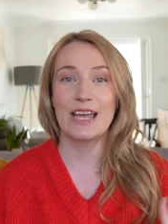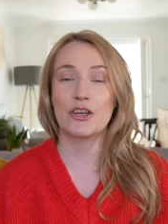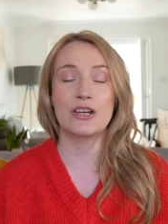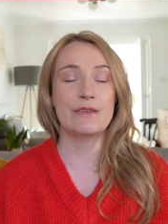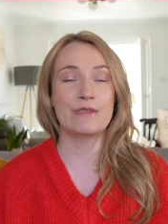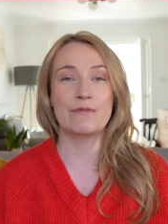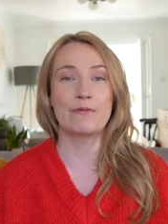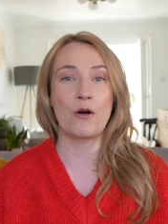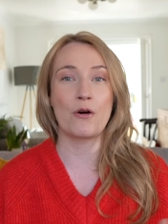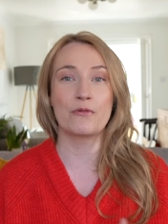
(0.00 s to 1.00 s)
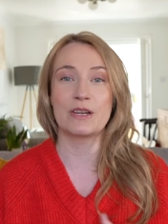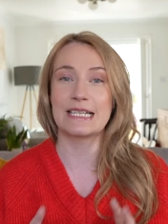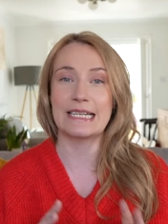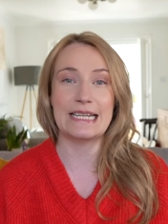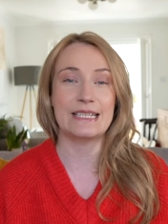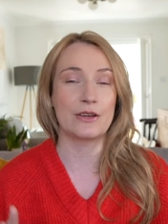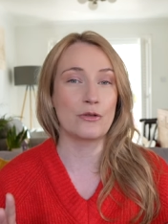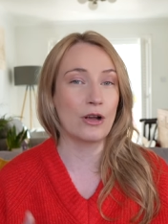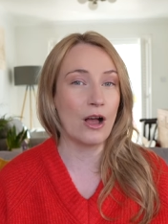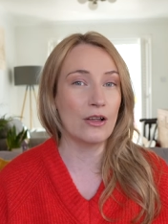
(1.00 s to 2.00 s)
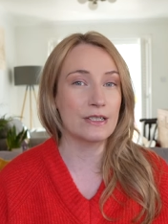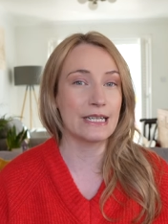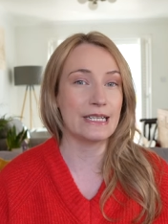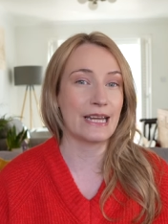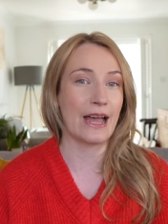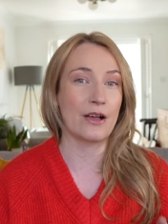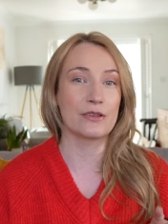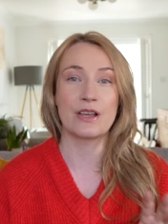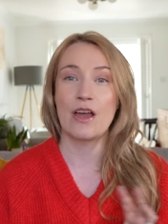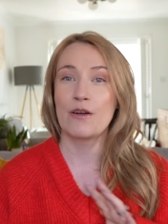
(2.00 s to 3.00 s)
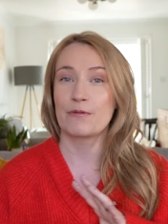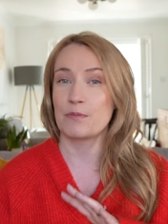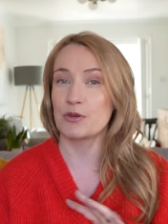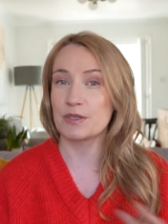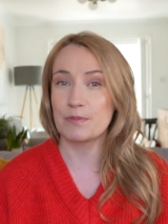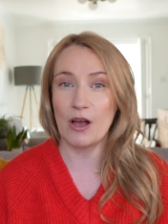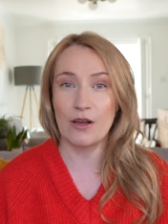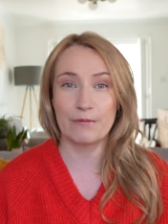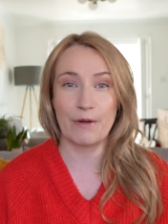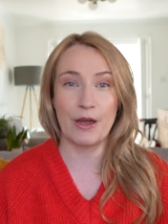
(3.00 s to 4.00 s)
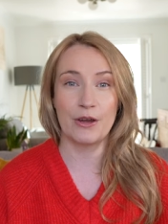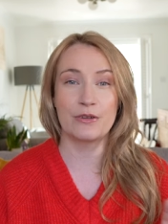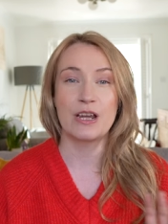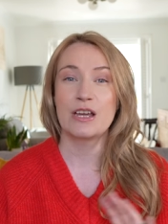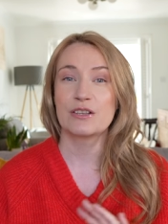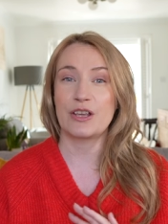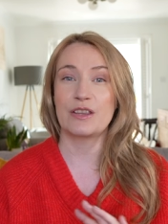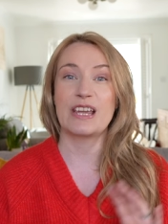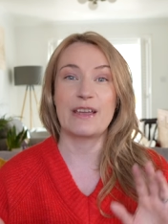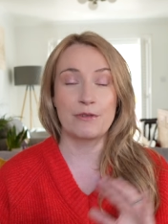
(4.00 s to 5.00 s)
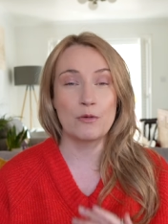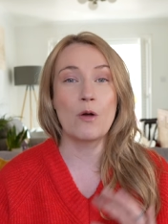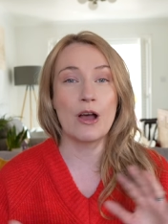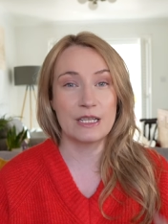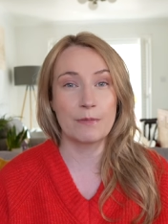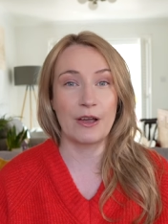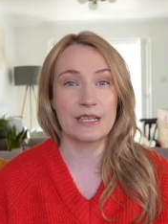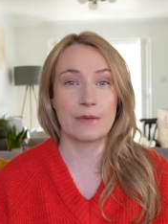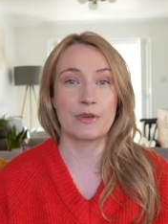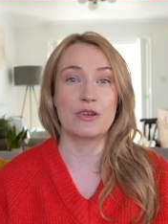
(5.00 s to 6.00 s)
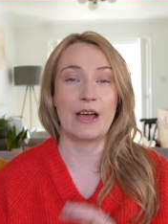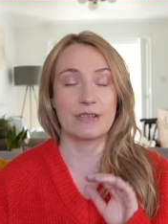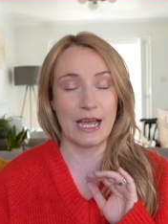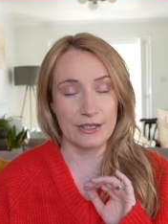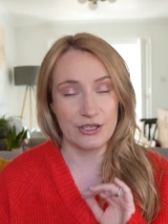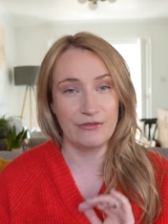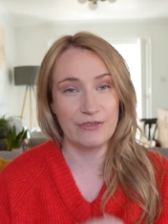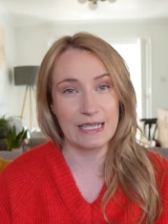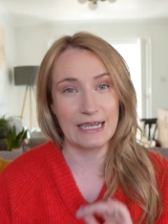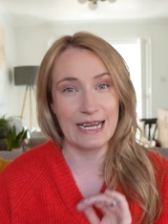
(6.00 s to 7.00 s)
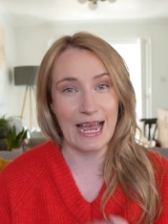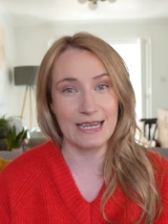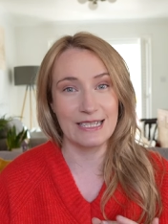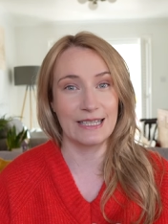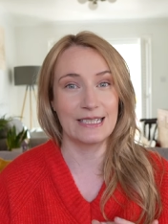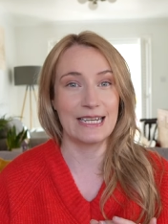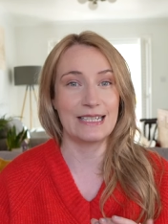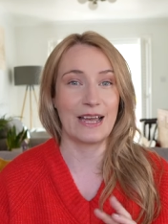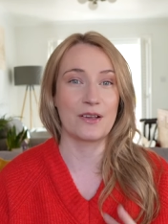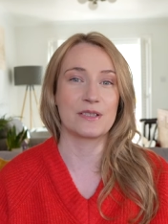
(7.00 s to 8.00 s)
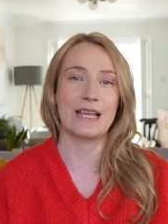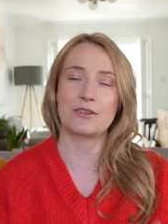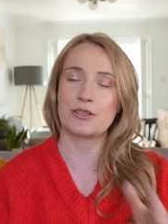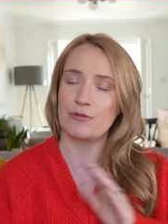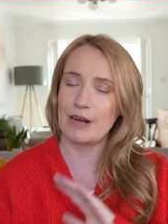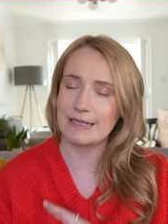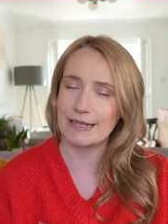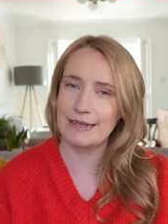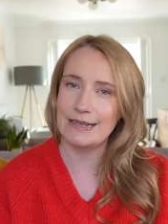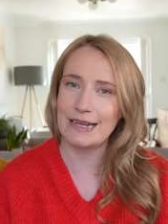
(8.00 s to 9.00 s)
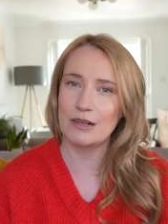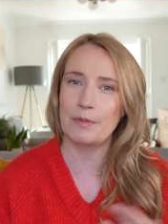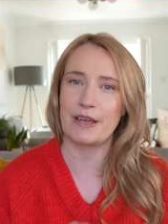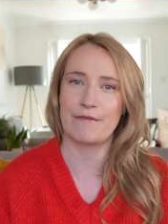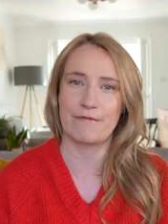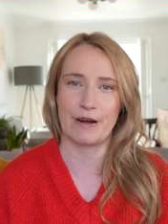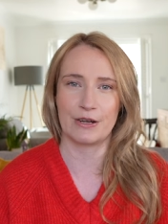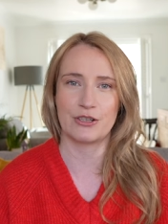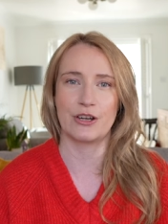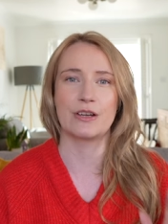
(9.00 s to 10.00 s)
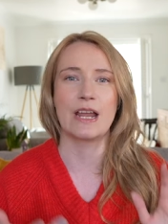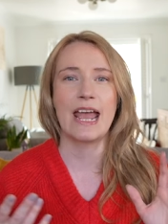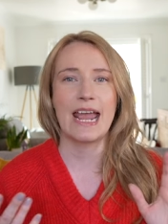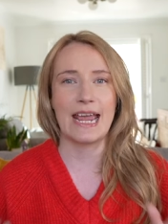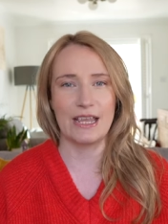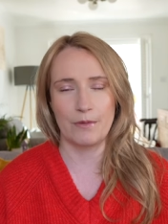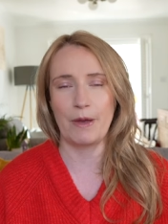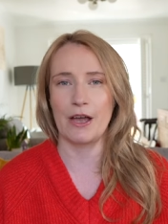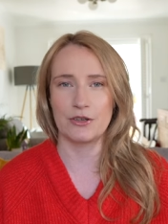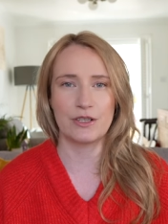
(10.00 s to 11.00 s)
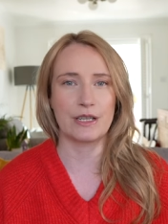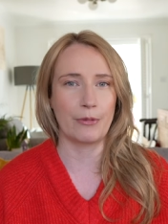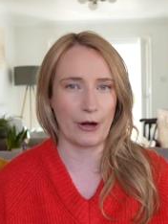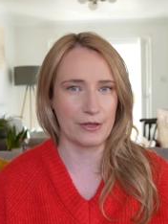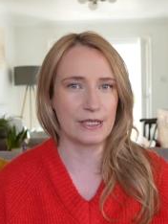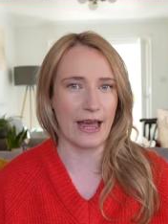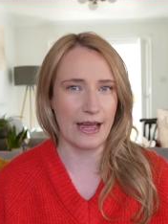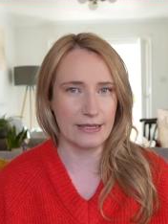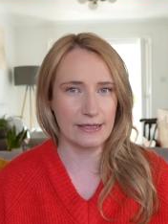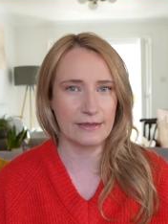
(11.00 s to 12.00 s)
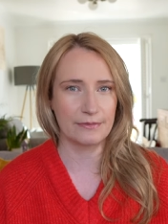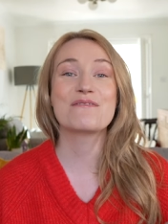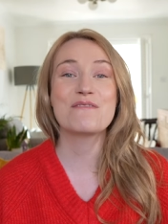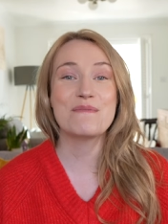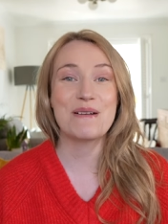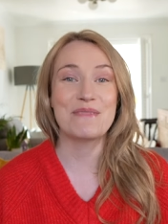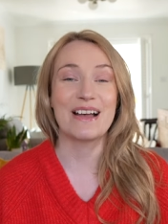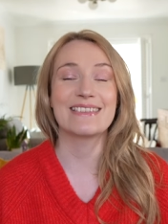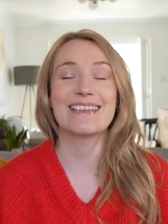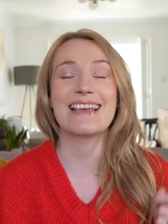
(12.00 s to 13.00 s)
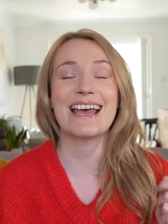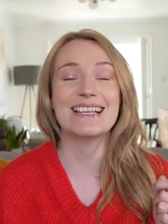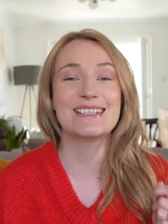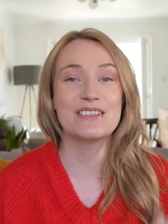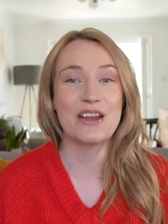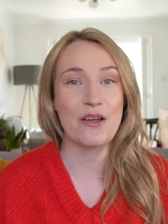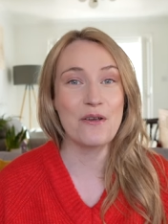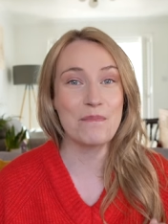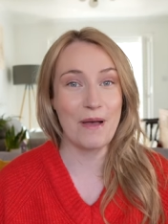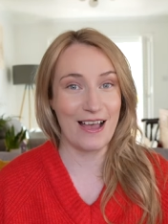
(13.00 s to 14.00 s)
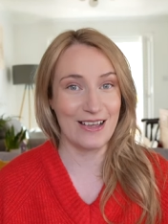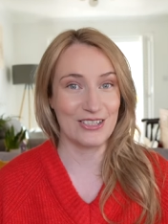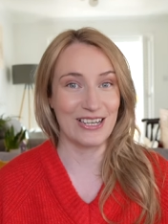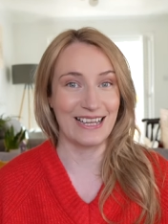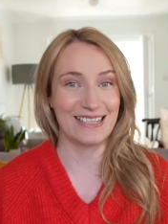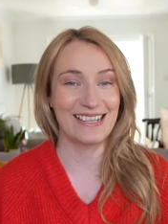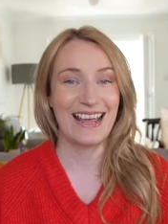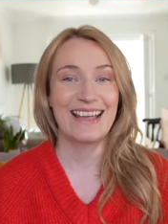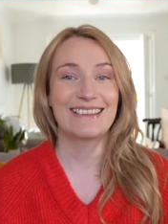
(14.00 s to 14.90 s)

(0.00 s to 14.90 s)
It could even involve deleting your card details from your smartphone so that if you were to buy something you'd have to actually physically enter the details and that just creates a little bit of friction in the purchasing process. Remember that there is no purchase